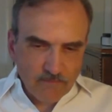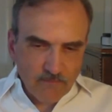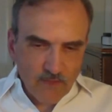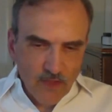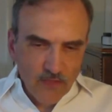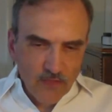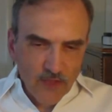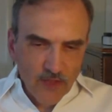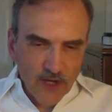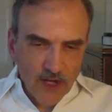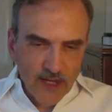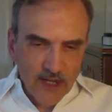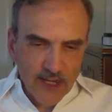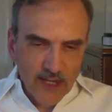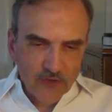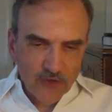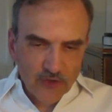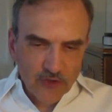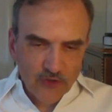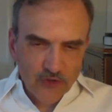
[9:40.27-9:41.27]
that I
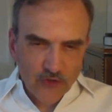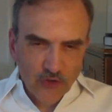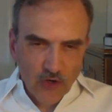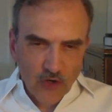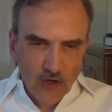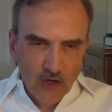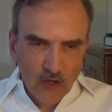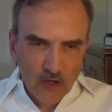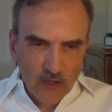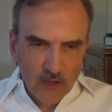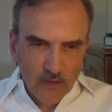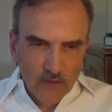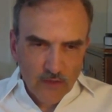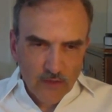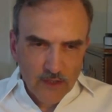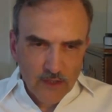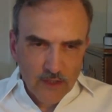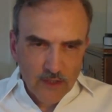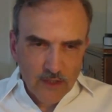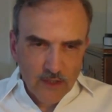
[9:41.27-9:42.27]
actually saw on
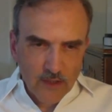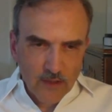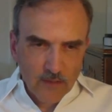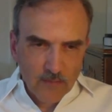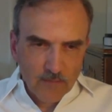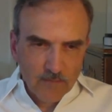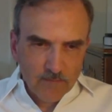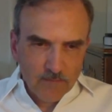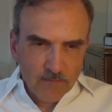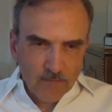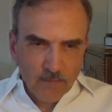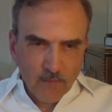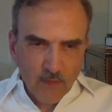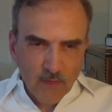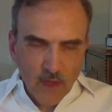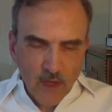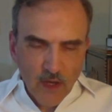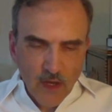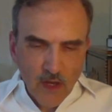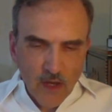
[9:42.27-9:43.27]
the
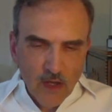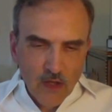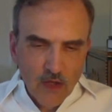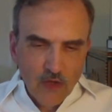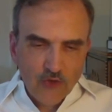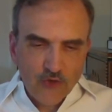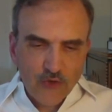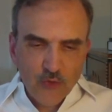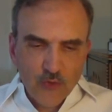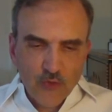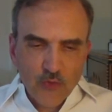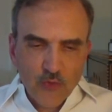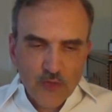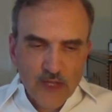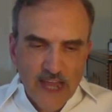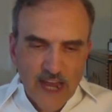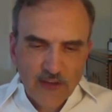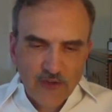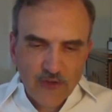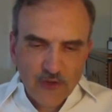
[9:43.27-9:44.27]
student
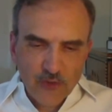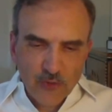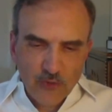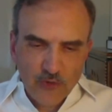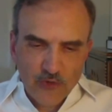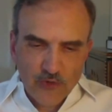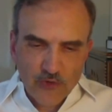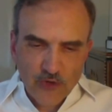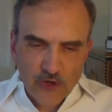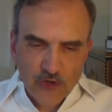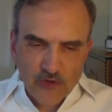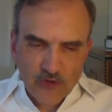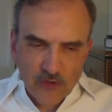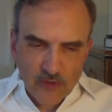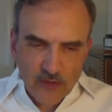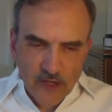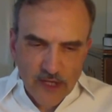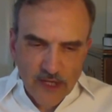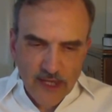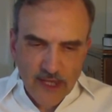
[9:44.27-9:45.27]
reaction to
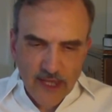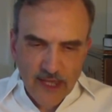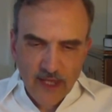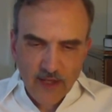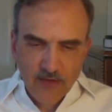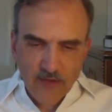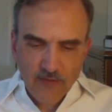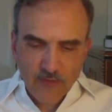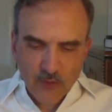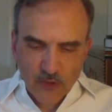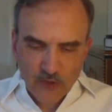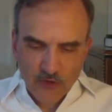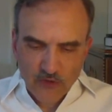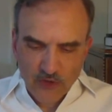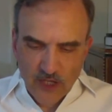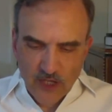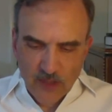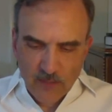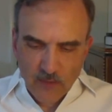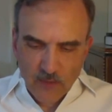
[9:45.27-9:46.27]
instruction. I had, for
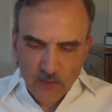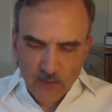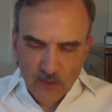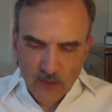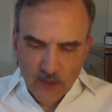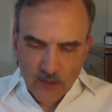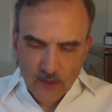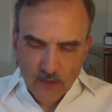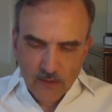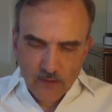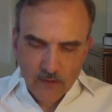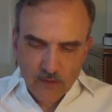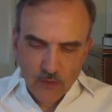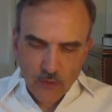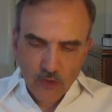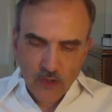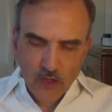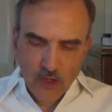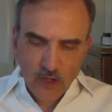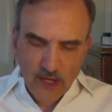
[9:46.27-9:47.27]
example, in
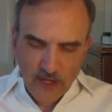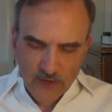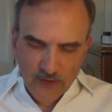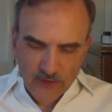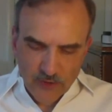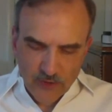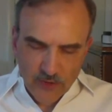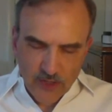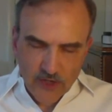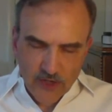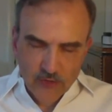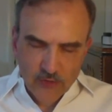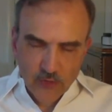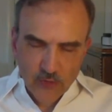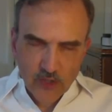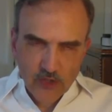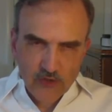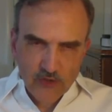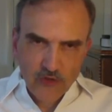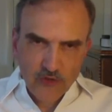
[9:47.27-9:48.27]
your class,
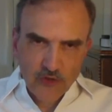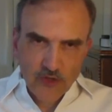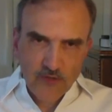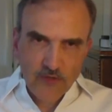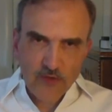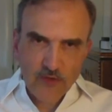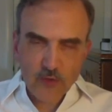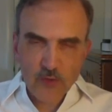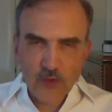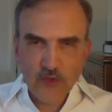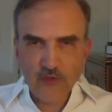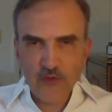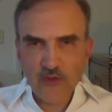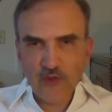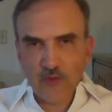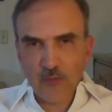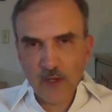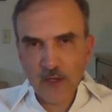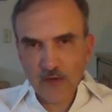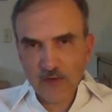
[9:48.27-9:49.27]
International Relations, I had the two ends of
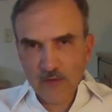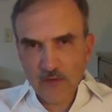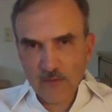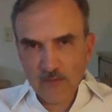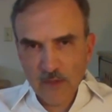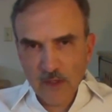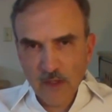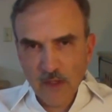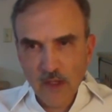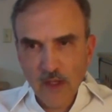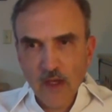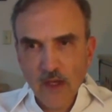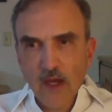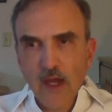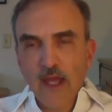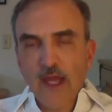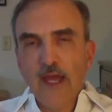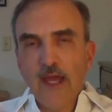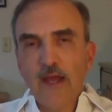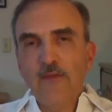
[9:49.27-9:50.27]
the spectrum.
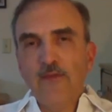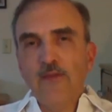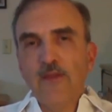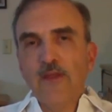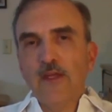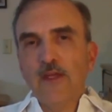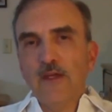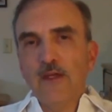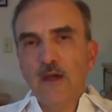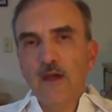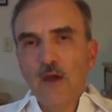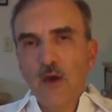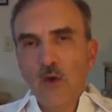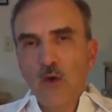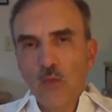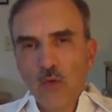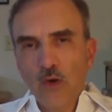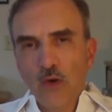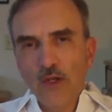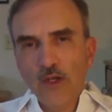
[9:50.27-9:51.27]
I had the
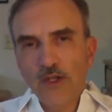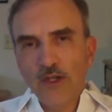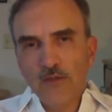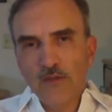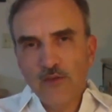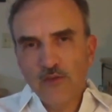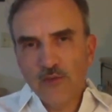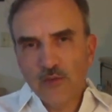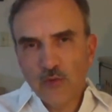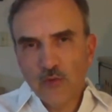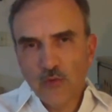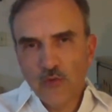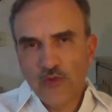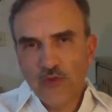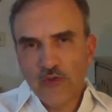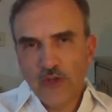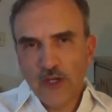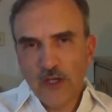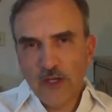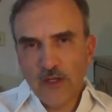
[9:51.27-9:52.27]
one individual who
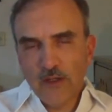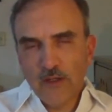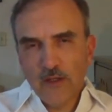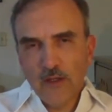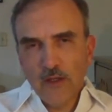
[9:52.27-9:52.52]
said,